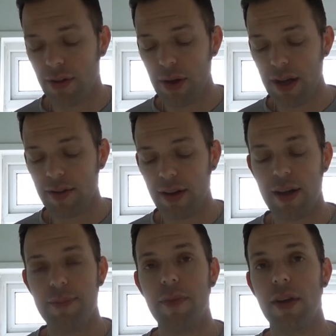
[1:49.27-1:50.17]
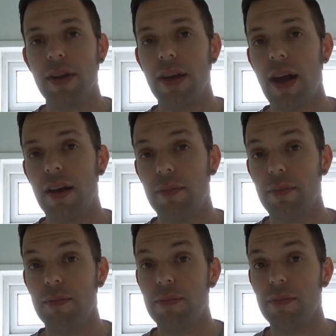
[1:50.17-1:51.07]
So yesterday I
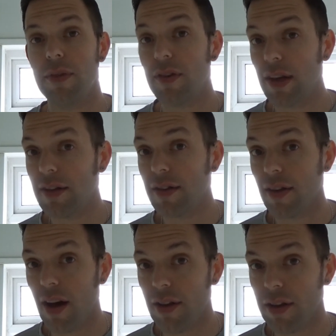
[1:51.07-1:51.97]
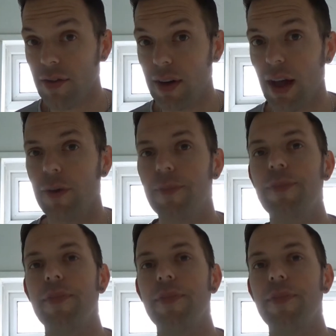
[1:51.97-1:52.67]
did start this video,